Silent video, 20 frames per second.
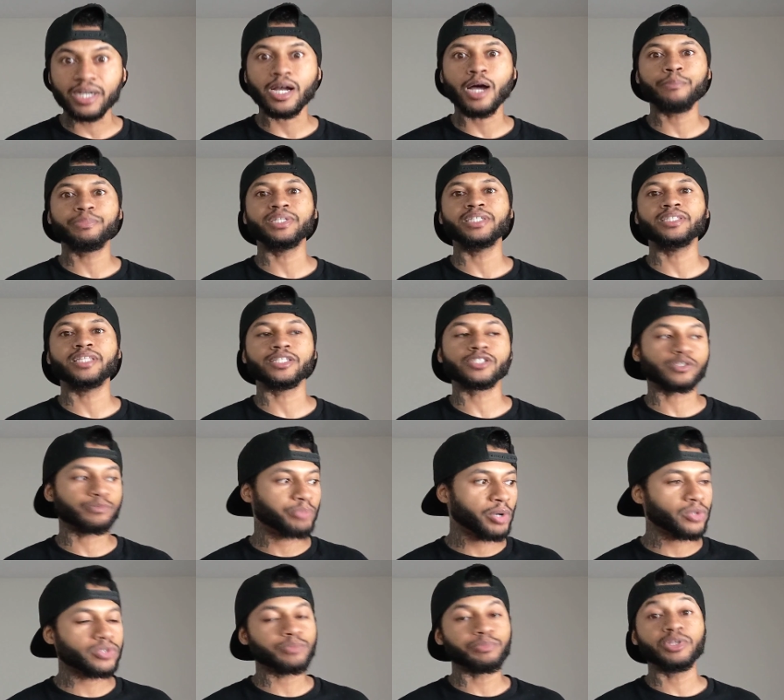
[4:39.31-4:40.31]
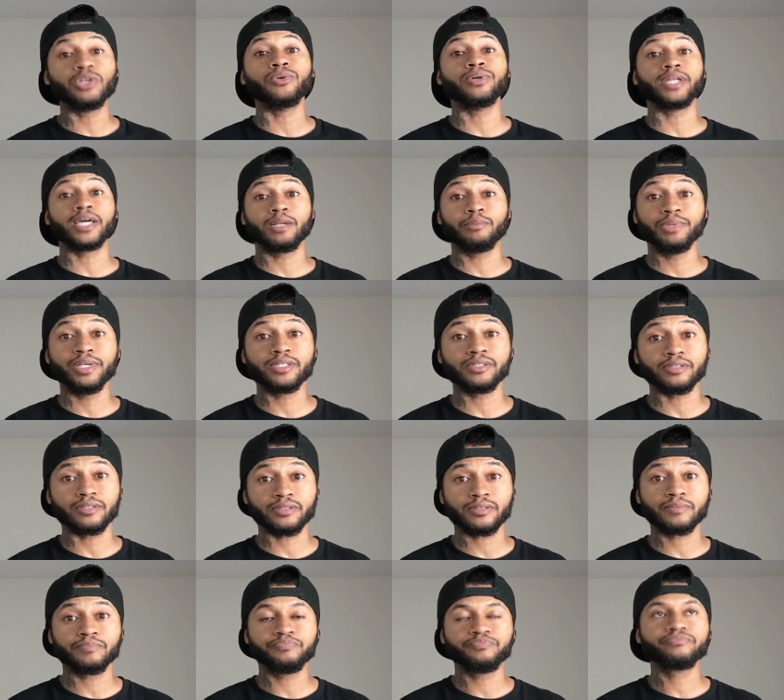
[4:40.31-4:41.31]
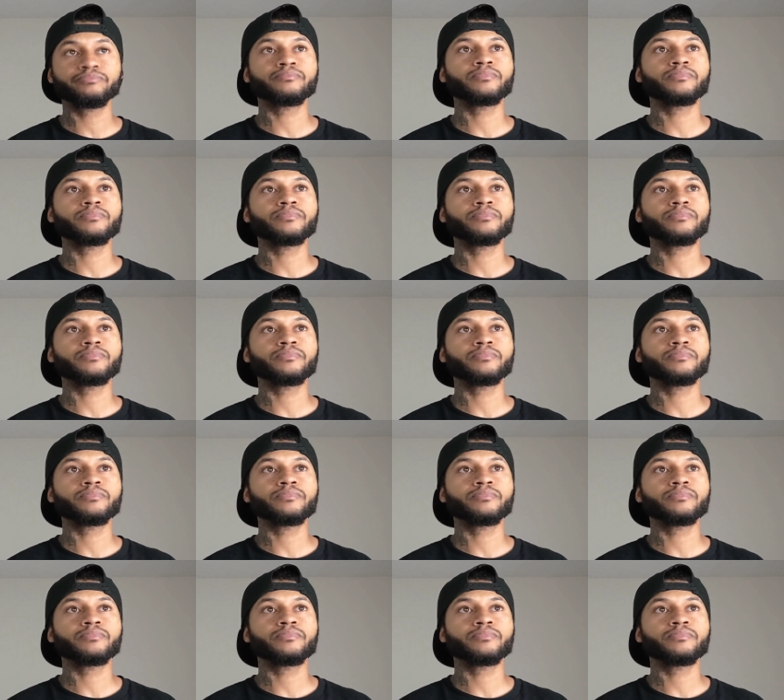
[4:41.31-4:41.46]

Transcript: a company that's supposed to be going out of business.